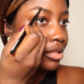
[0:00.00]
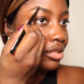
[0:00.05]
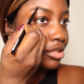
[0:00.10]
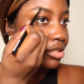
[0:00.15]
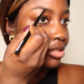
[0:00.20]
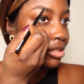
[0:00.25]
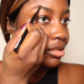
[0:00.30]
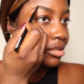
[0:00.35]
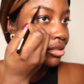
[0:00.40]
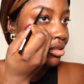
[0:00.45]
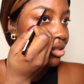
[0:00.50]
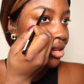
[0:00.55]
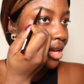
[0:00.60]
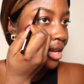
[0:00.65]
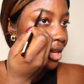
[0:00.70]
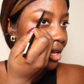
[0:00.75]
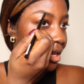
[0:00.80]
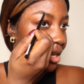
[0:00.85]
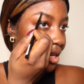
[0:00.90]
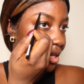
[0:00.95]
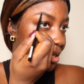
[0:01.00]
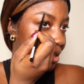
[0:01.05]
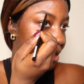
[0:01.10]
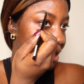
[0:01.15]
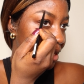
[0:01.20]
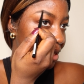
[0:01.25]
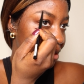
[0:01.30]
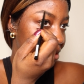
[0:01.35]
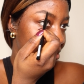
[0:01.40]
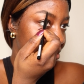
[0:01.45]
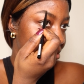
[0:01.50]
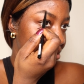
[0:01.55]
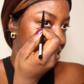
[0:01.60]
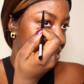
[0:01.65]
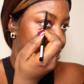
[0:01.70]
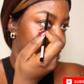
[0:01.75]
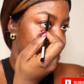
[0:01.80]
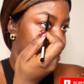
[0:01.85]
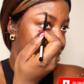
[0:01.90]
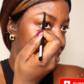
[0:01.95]
just so I can get like the
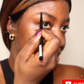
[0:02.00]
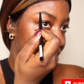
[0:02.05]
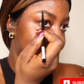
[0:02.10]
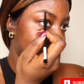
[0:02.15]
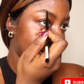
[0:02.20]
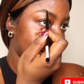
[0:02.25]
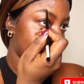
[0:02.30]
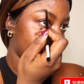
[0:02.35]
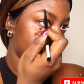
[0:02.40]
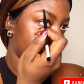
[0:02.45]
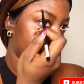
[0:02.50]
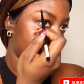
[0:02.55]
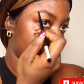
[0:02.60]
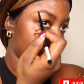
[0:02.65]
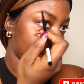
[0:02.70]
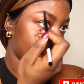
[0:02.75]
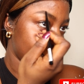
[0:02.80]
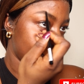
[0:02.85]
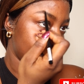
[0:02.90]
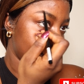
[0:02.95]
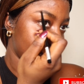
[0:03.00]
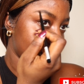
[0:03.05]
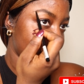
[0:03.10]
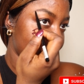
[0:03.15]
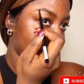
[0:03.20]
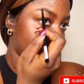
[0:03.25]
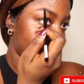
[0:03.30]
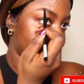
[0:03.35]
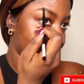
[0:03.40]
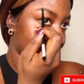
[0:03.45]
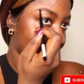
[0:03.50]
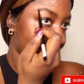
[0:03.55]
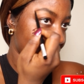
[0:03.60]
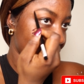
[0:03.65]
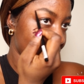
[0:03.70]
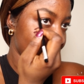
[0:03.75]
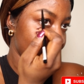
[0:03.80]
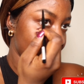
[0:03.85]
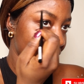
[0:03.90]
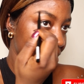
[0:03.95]
dark effects that I feel like
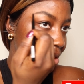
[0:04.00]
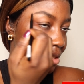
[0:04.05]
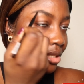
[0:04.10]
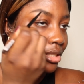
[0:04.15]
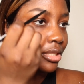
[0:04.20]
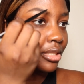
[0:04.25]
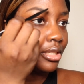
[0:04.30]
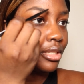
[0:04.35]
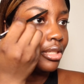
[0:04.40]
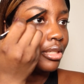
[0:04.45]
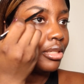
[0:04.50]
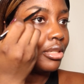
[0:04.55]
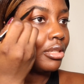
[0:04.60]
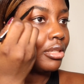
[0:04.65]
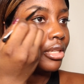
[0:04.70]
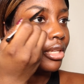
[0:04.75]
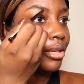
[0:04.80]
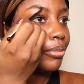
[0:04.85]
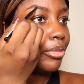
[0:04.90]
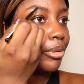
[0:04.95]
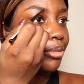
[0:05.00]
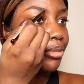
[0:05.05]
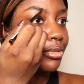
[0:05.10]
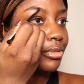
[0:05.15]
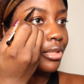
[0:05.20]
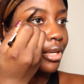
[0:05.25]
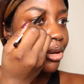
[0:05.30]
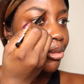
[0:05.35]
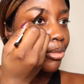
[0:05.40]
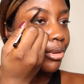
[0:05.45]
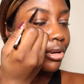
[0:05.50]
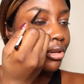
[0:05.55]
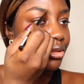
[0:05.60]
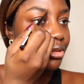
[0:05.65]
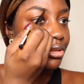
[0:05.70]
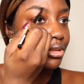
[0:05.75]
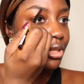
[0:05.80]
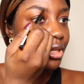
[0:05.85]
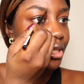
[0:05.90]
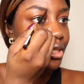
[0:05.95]
I always see in people's
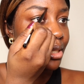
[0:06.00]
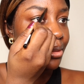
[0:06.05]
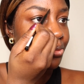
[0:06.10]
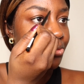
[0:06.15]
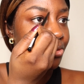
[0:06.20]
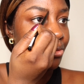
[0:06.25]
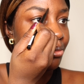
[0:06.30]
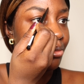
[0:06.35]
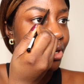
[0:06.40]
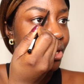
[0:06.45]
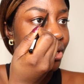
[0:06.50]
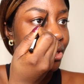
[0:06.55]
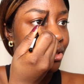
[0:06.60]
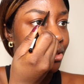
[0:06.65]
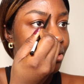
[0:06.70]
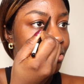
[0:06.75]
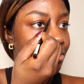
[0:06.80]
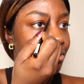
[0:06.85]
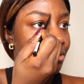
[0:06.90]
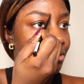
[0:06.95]
eyebrows, except for mine.